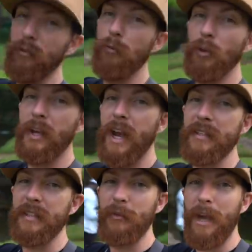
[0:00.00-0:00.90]
a few more
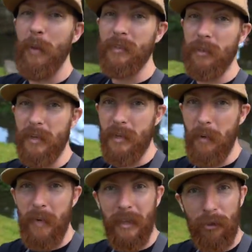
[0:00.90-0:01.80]
casts and see what happens. Otherwise, I
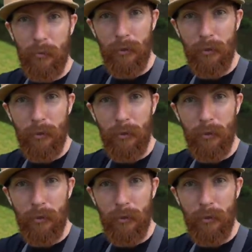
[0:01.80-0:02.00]
might make a little